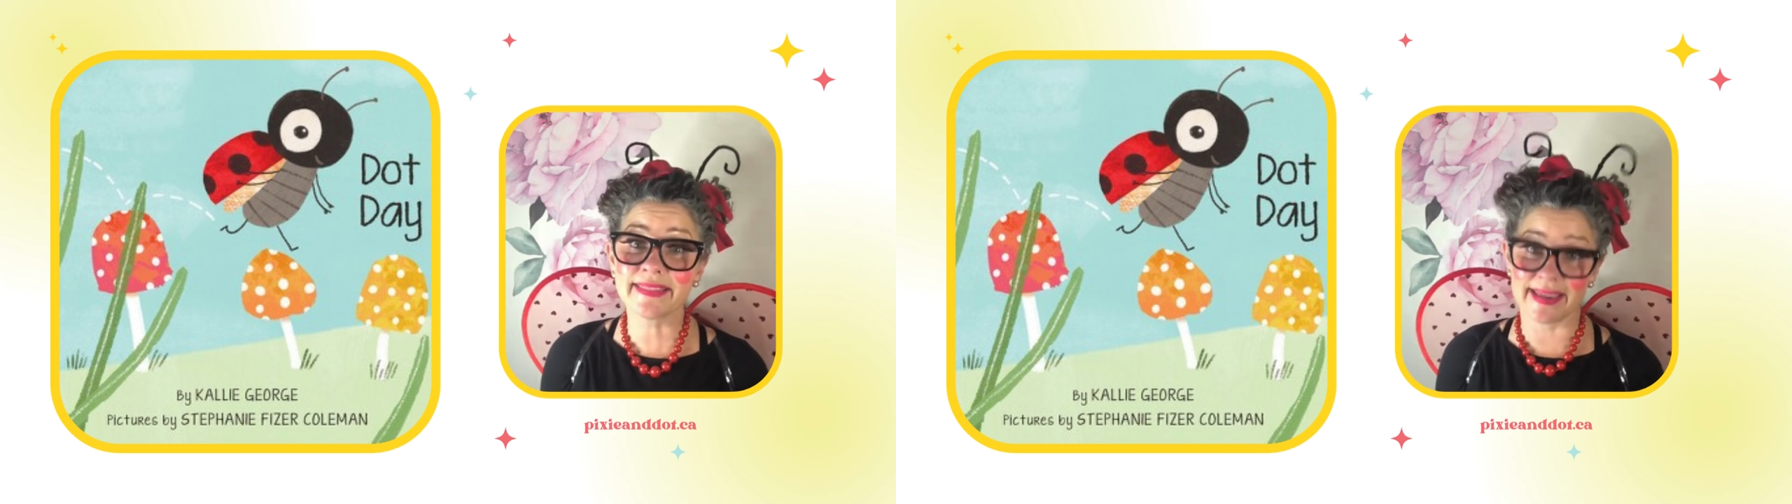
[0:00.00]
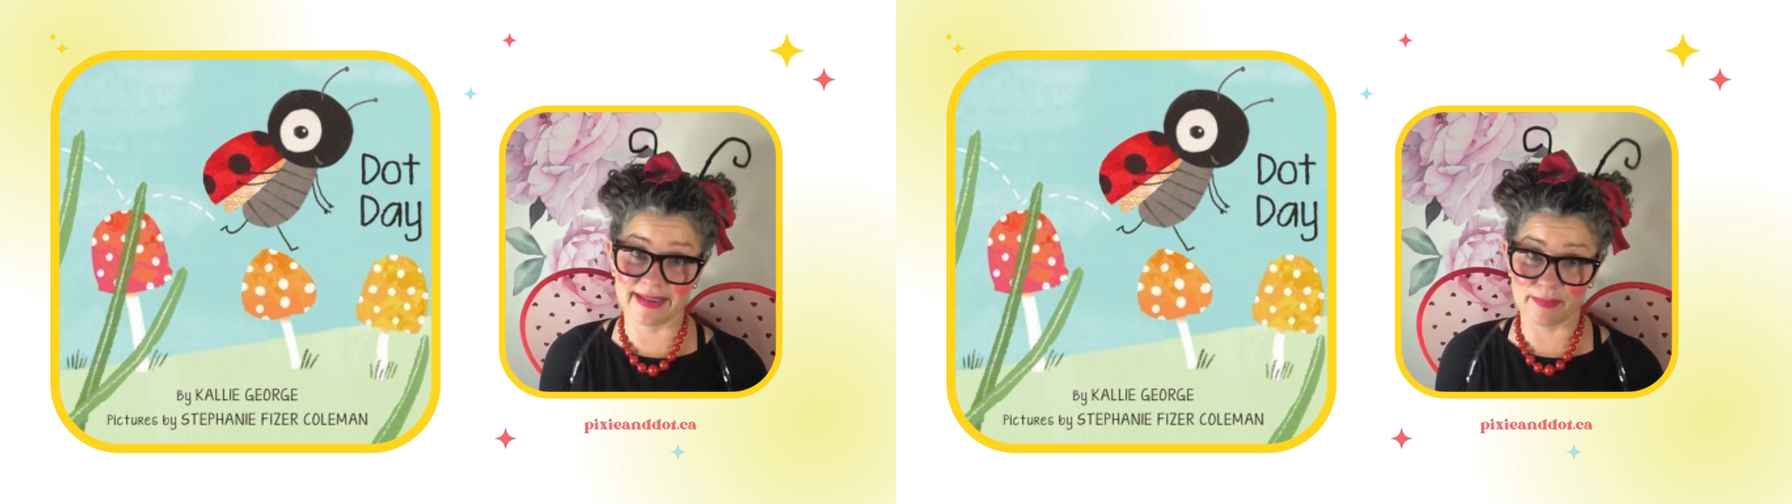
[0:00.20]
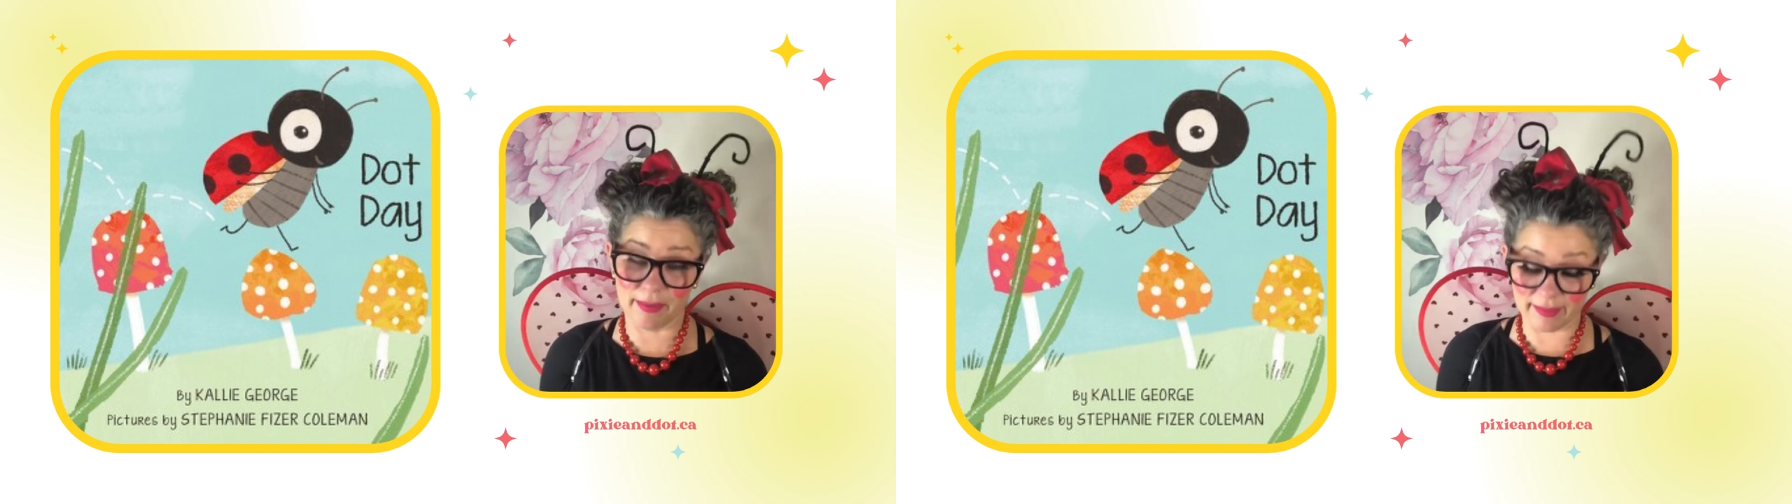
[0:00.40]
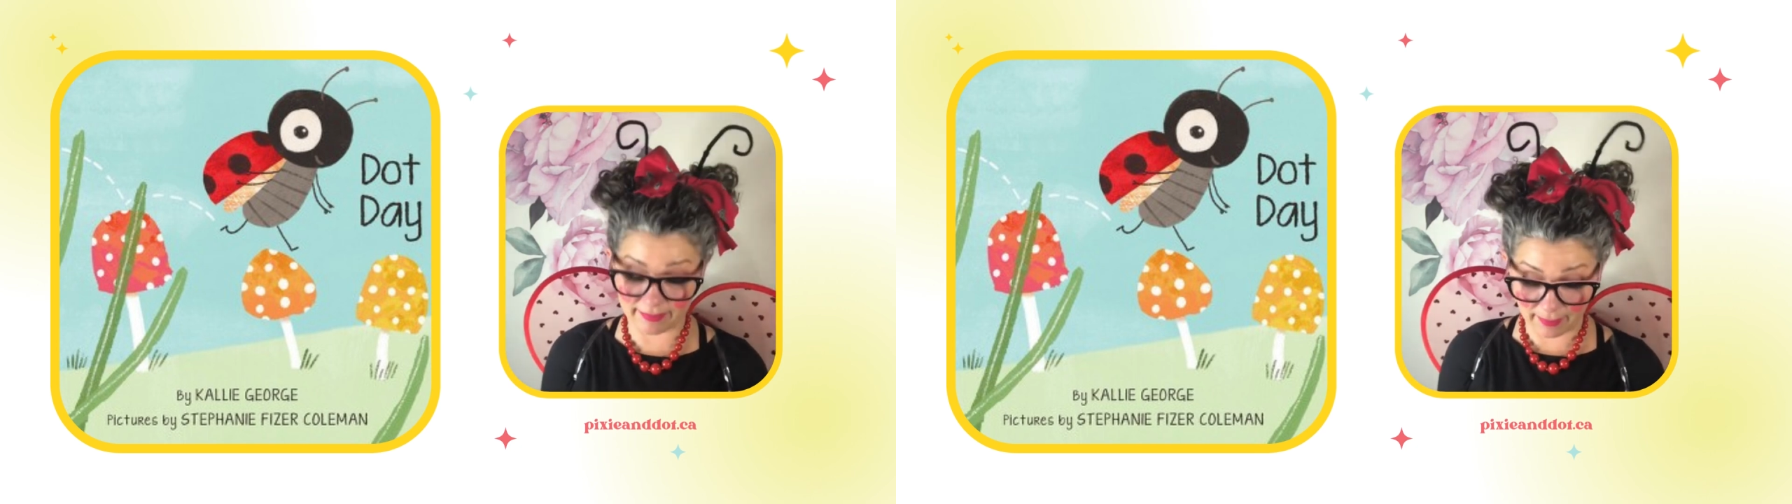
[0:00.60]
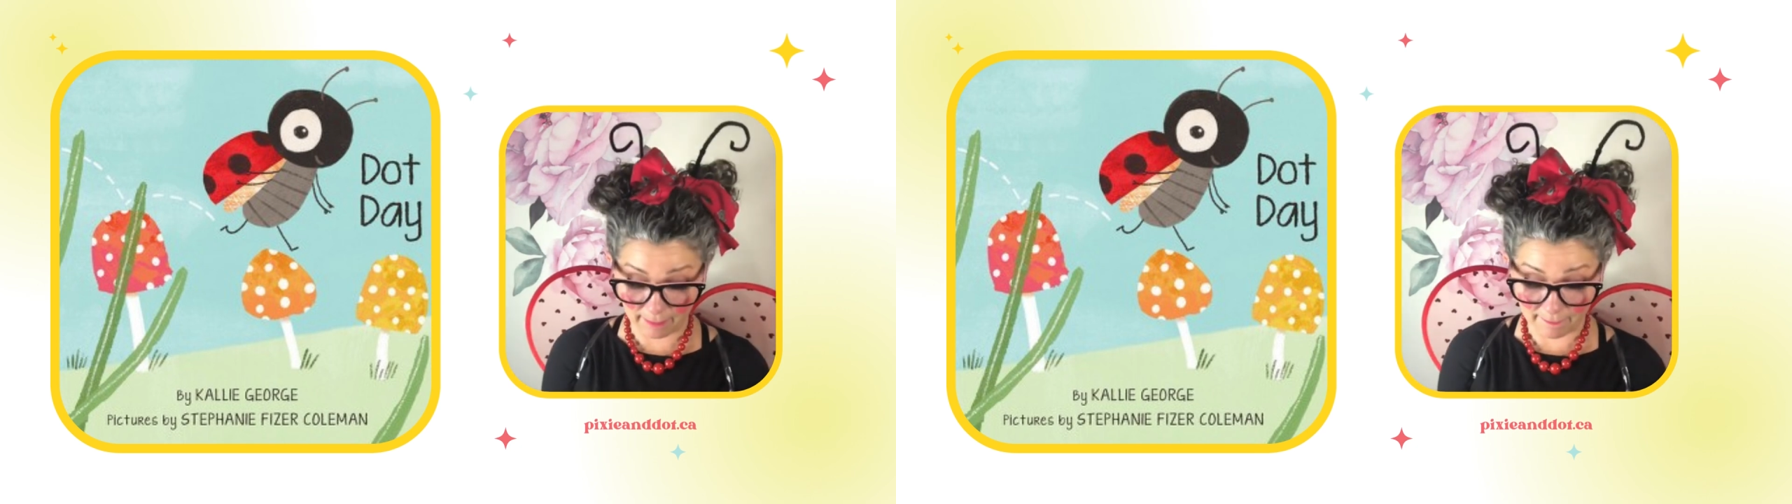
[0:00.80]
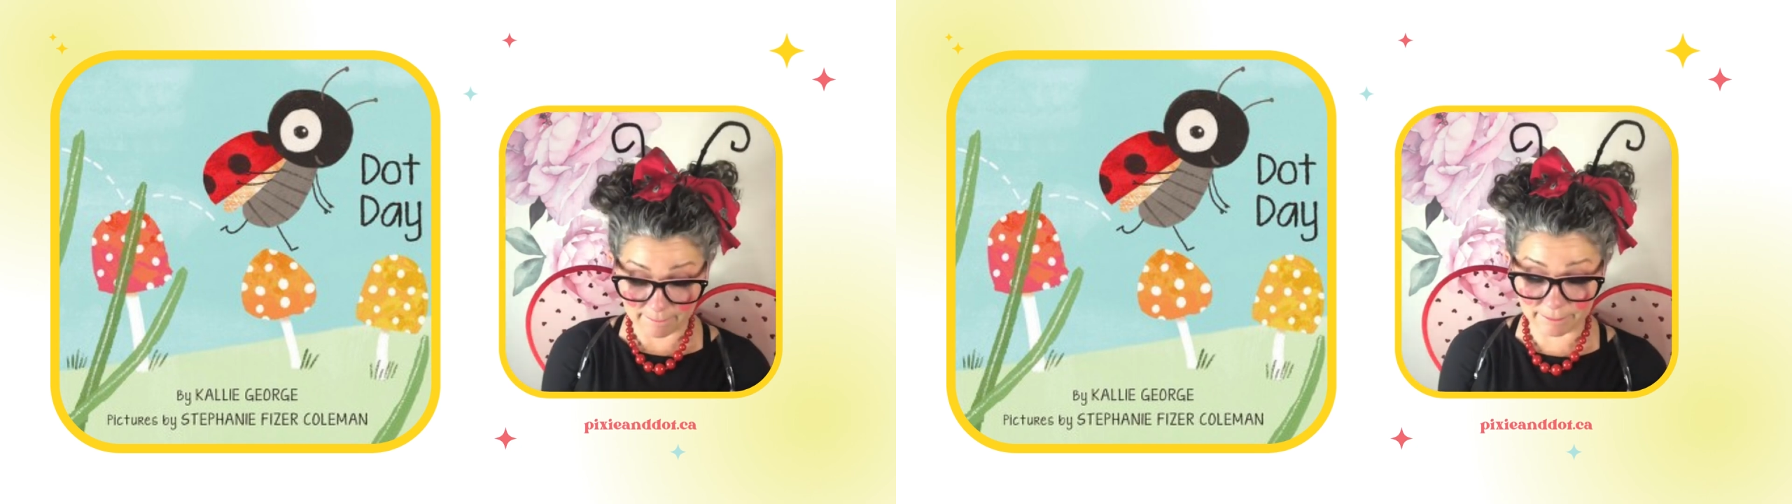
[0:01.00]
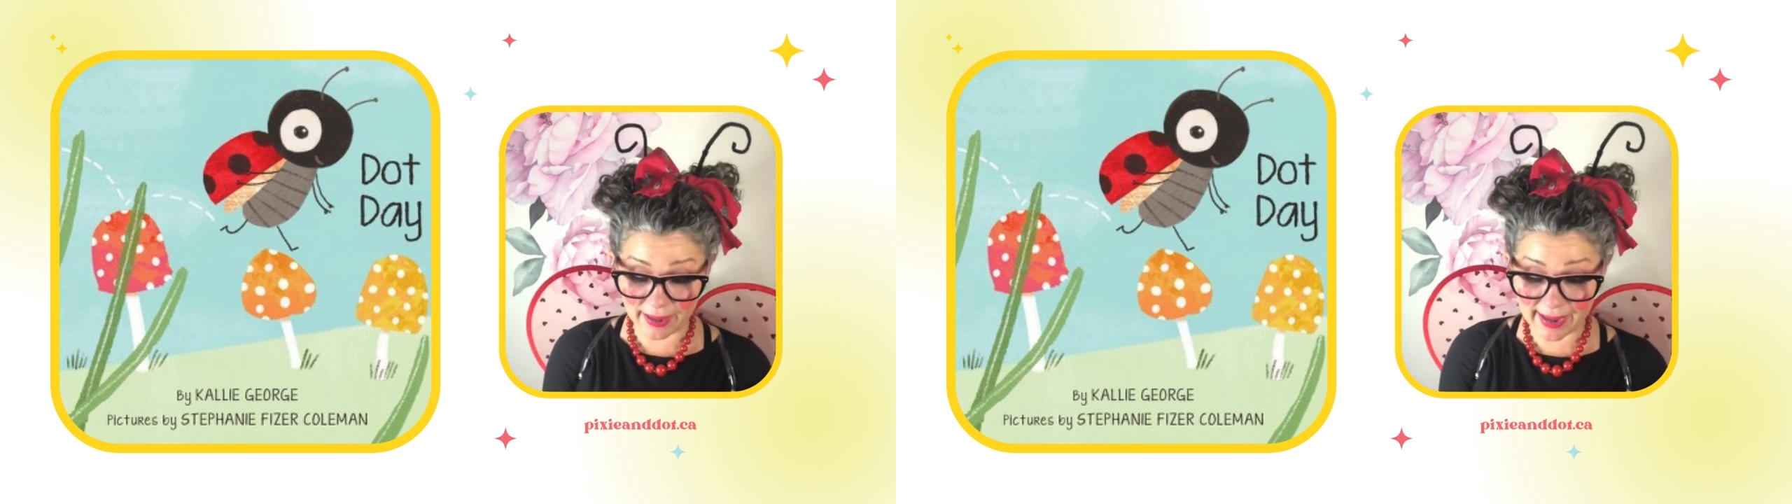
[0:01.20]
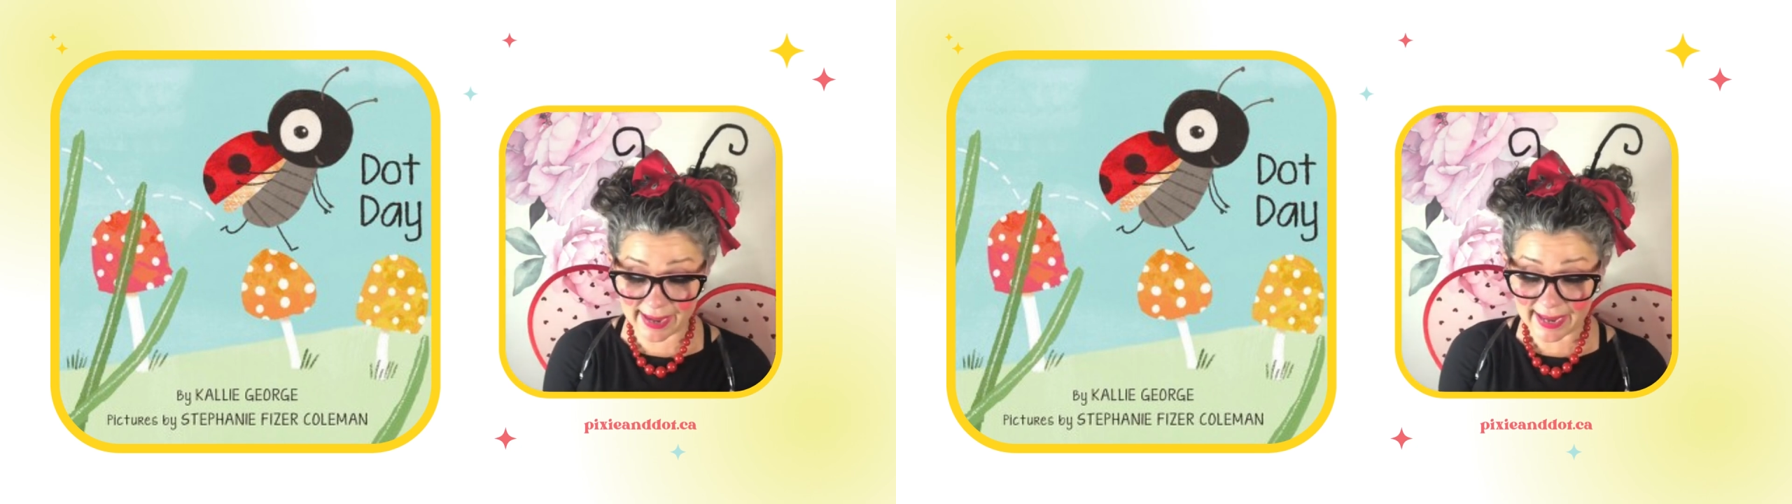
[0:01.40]
Ladybug
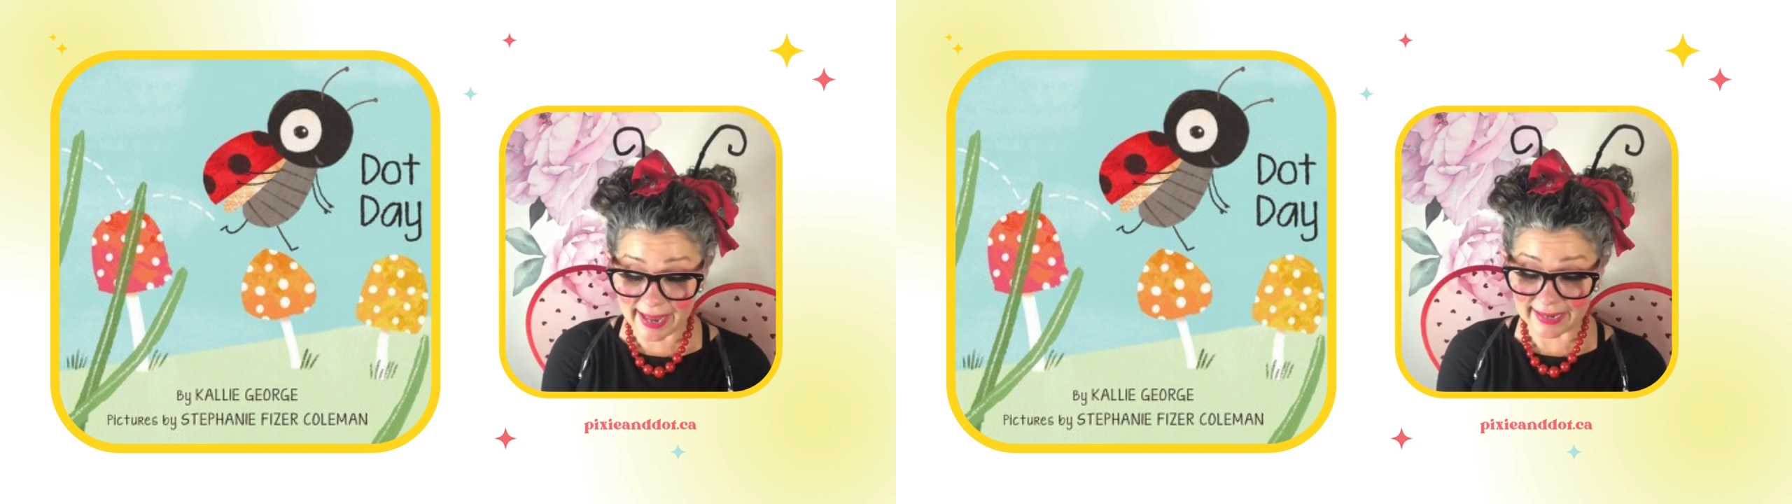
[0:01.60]
by